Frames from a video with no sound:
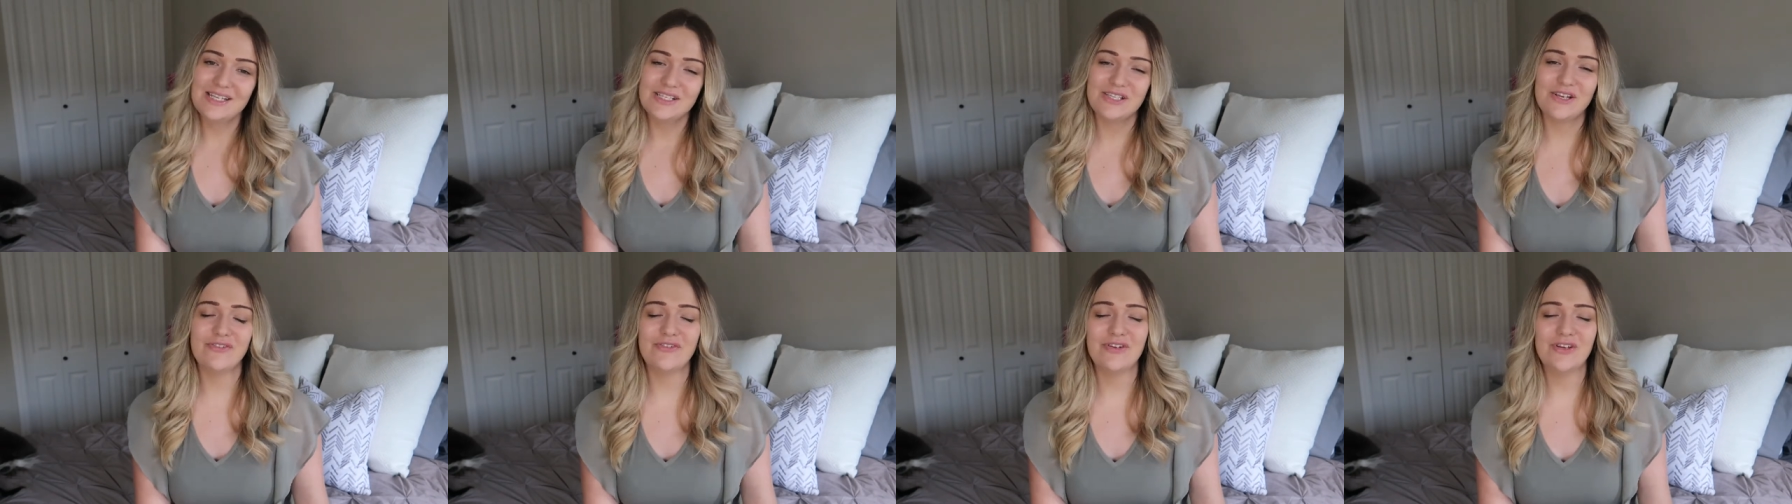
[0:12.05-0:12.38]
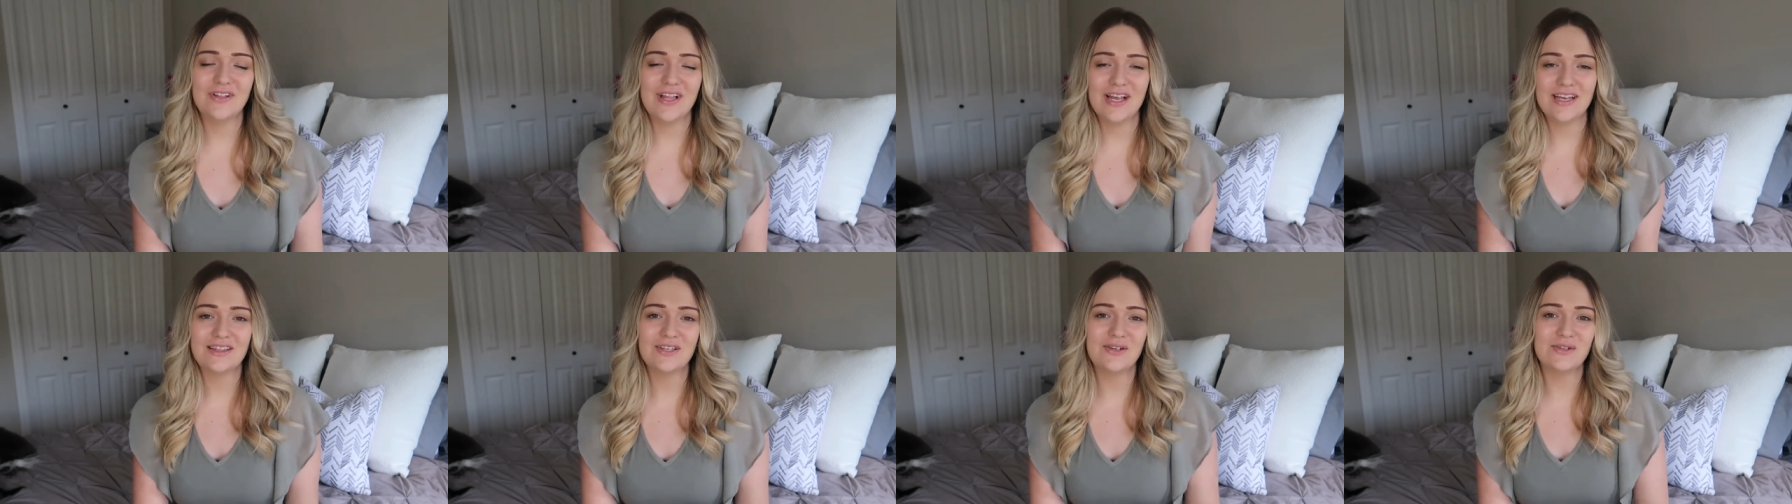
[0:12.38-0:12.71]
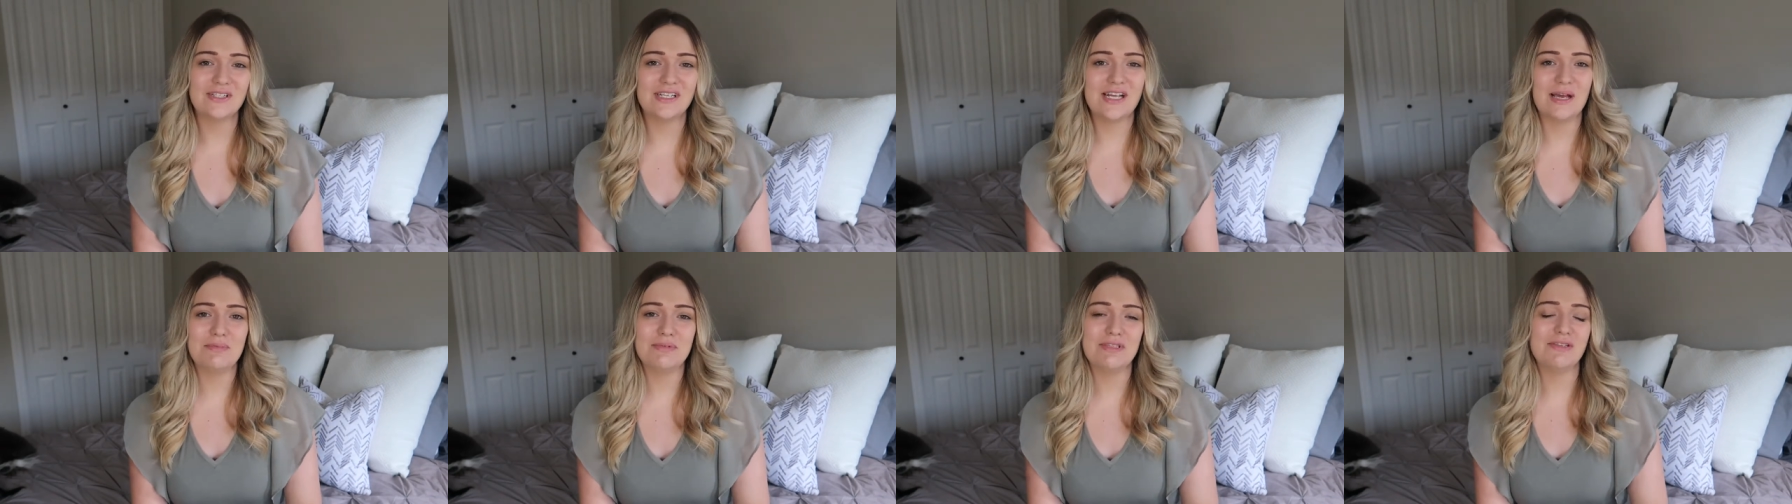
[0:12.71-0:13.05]
So if you like
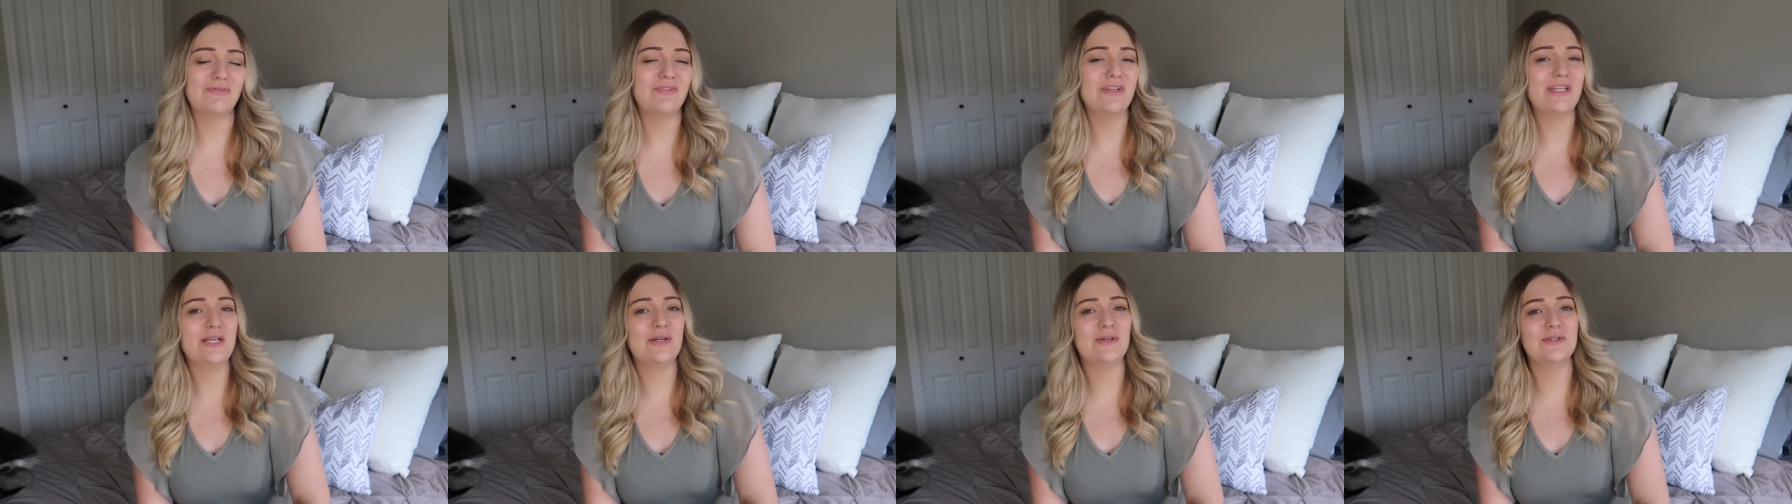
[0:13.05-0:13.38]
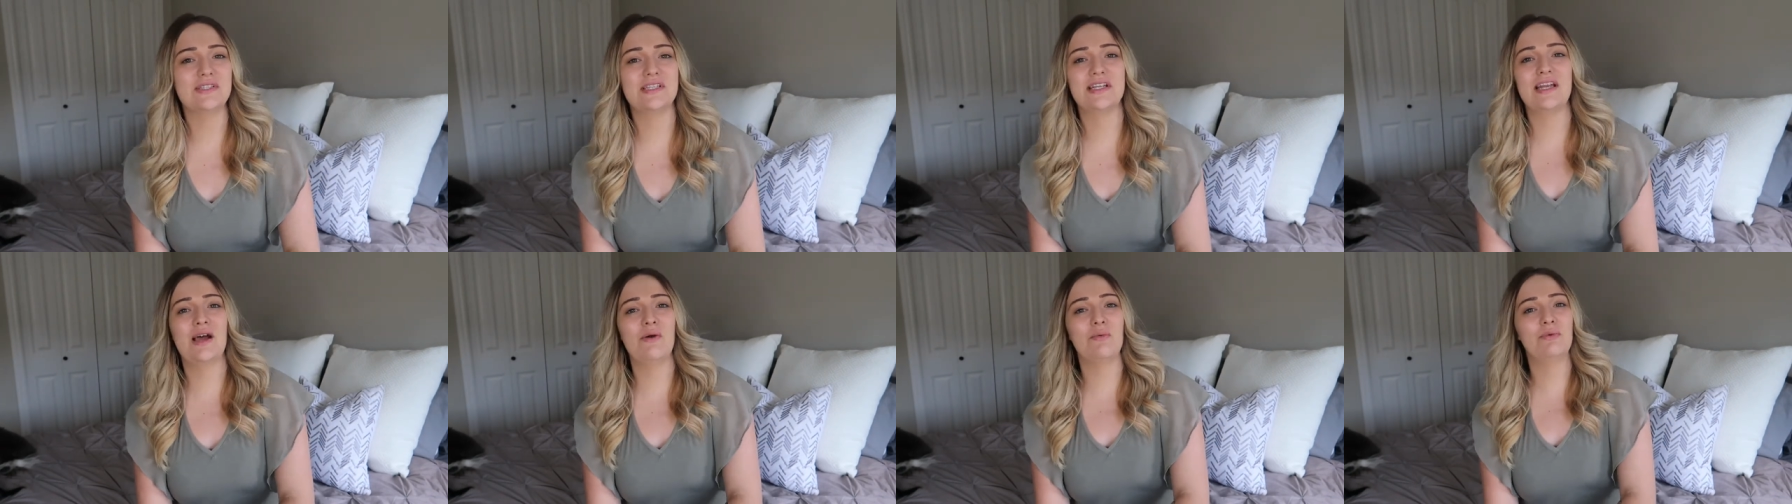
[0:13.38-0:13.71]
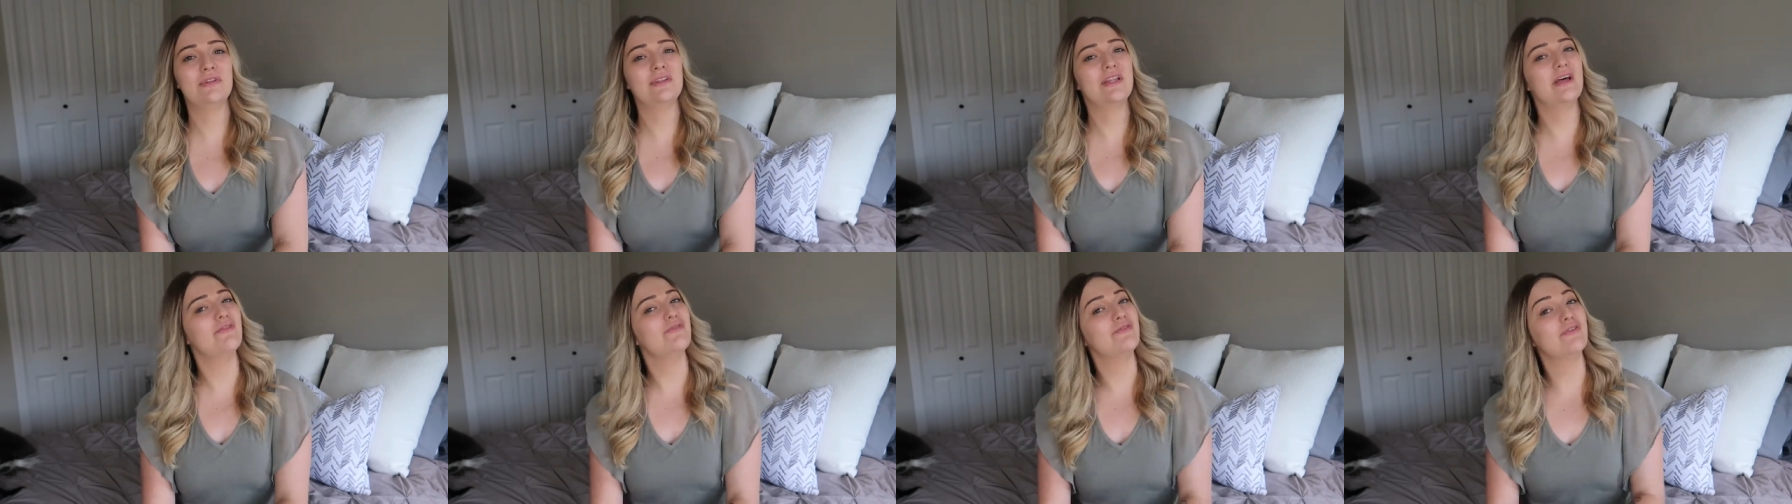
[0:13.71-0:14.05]
those types of videos, then I
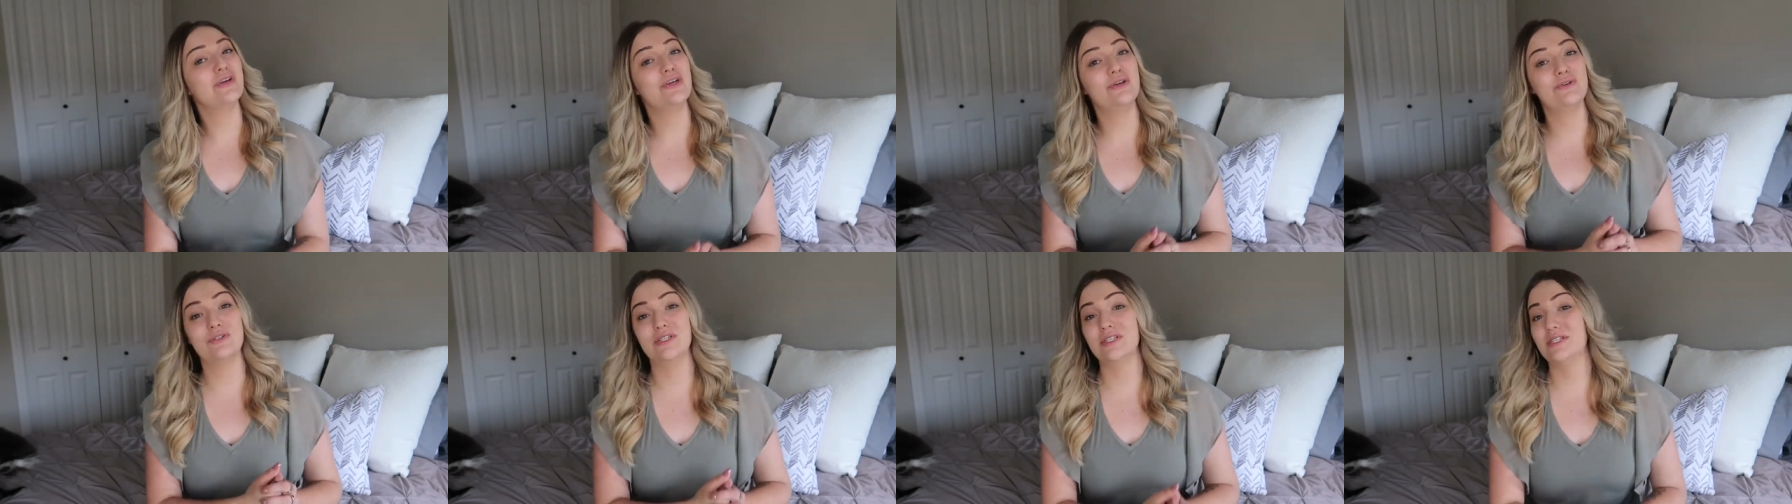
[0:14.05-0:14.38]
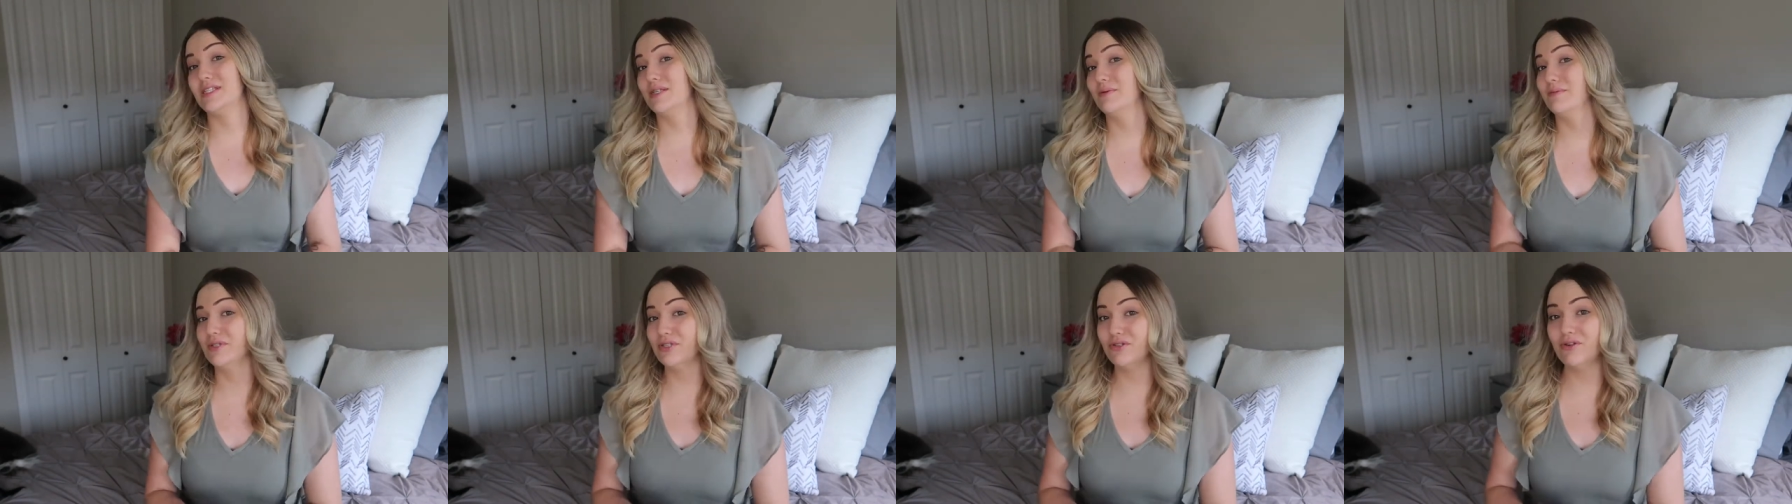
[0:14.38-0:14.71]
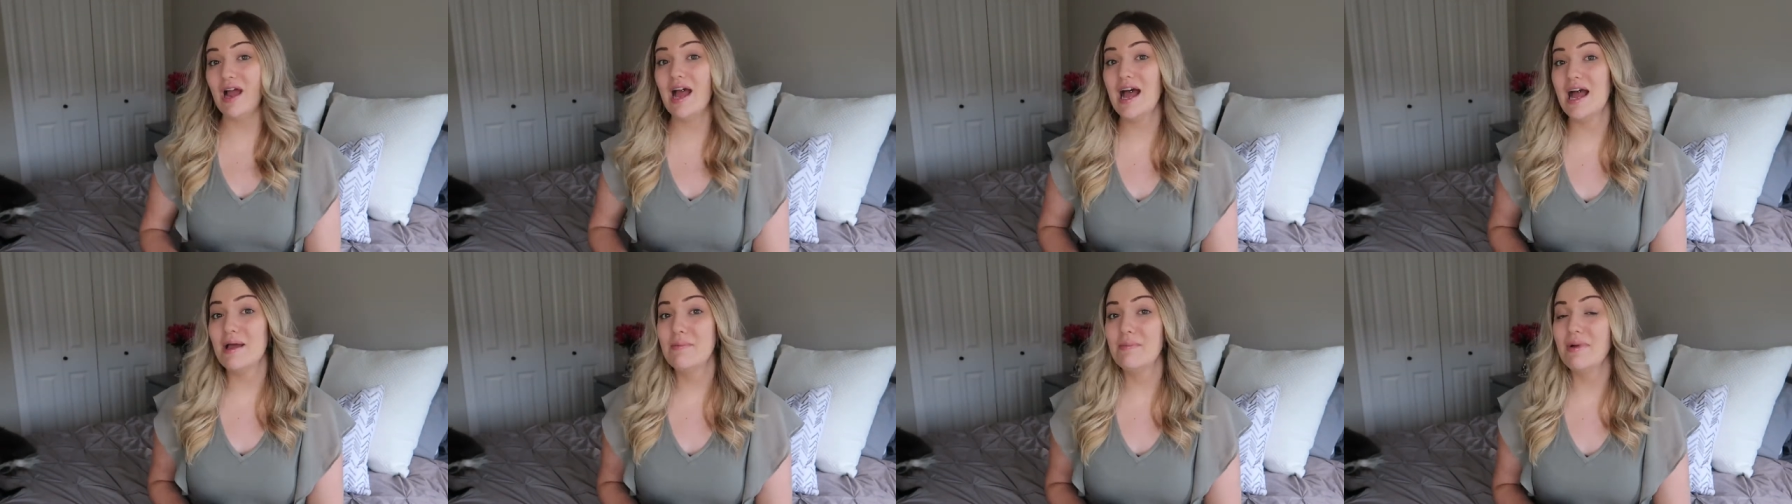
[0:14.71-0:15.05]
would love for you to
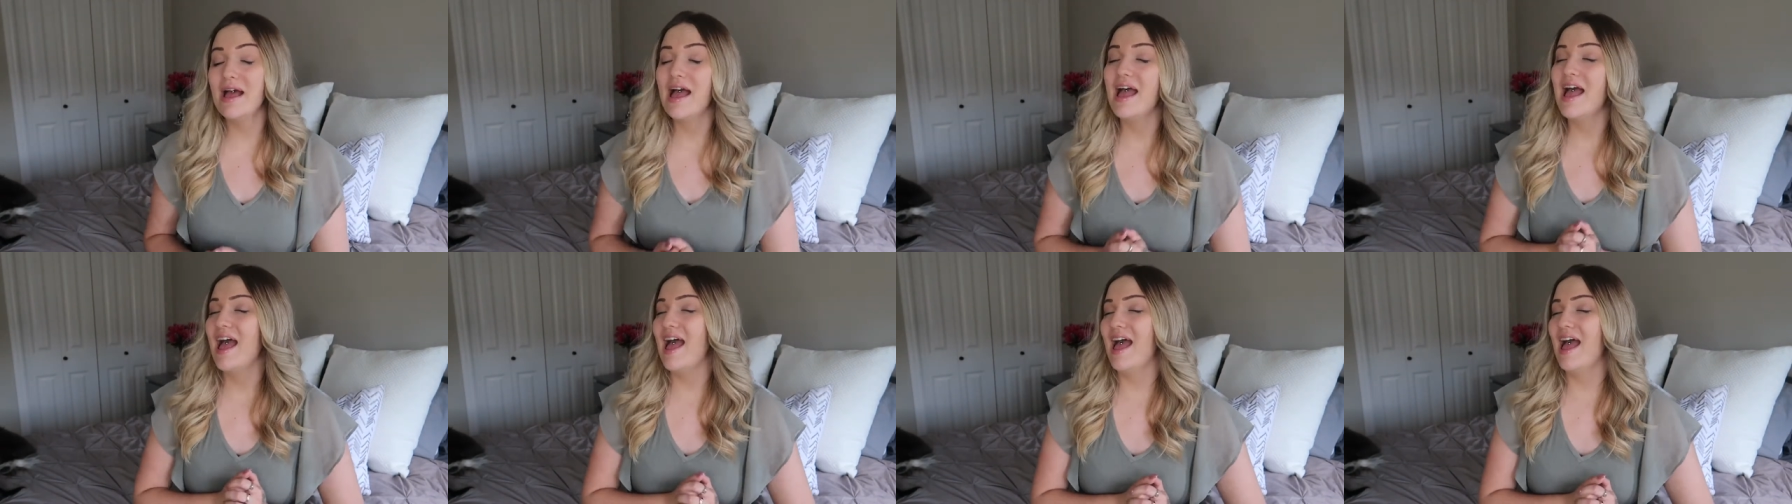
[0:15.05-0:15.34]
subscribe.